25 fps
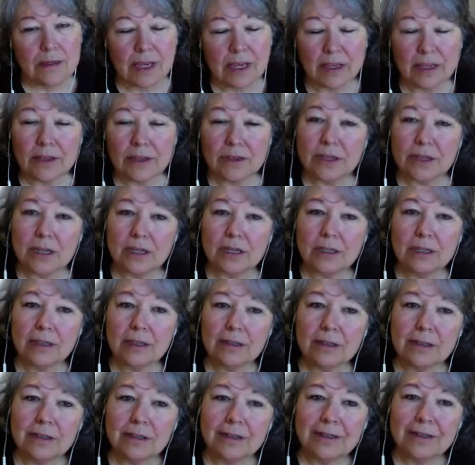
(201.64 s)
The second
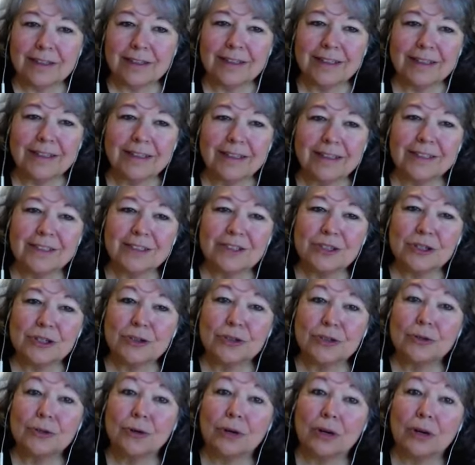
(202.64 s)
thing is
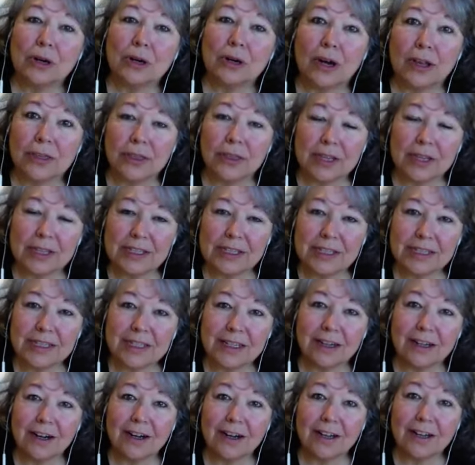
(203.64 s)
your
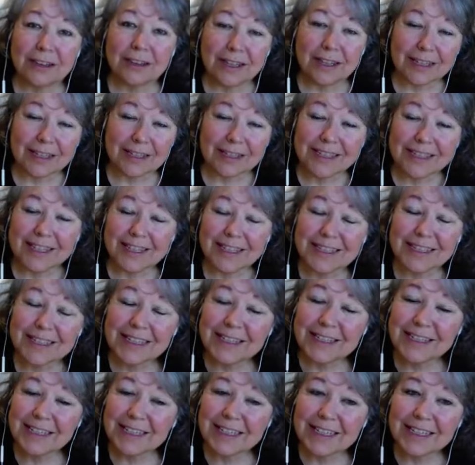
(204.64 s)

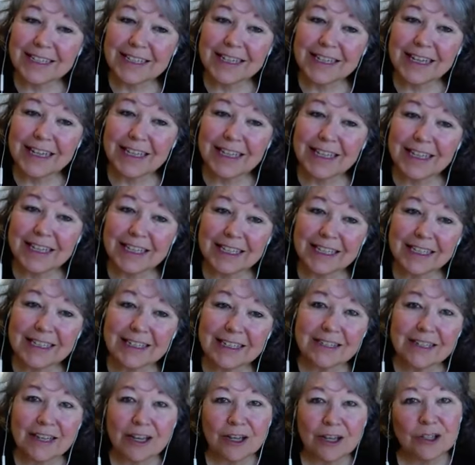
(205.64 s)
authenticity
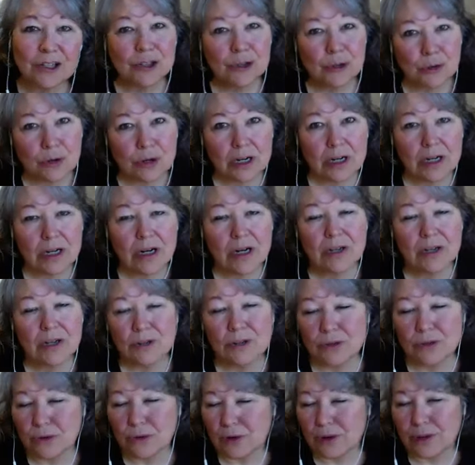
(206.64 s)
is your
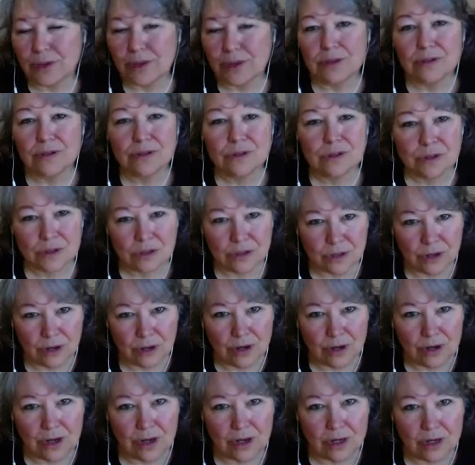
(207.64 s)
North
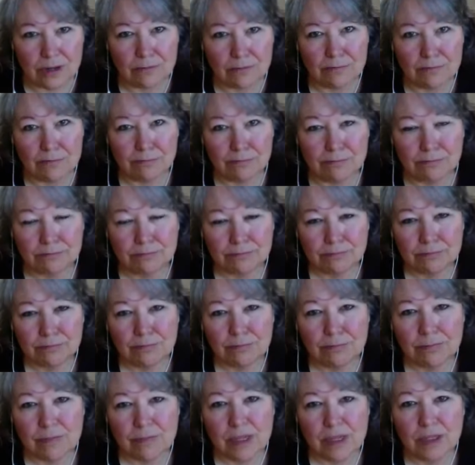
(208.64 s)
Star.
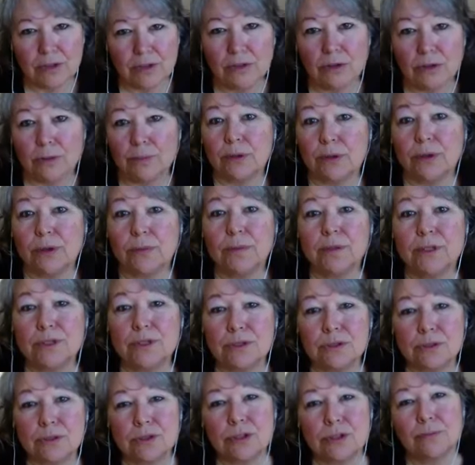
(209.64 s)
Your
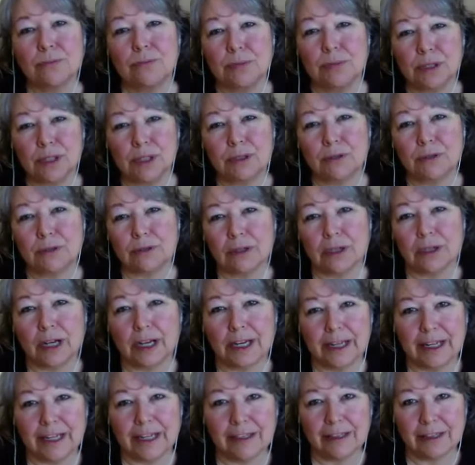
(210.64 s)
purpose should be your
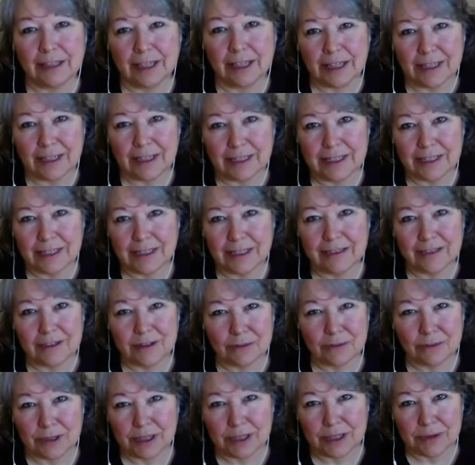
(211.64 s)
guiding light in
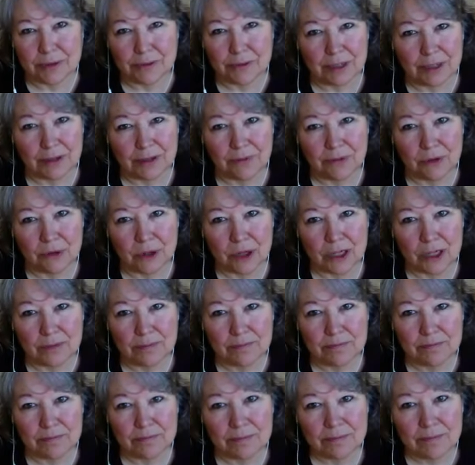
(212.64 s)

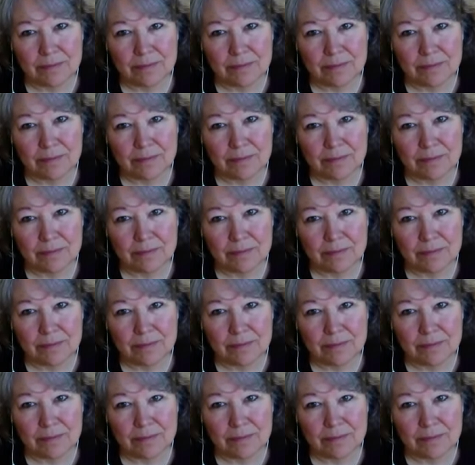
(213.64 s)
2024.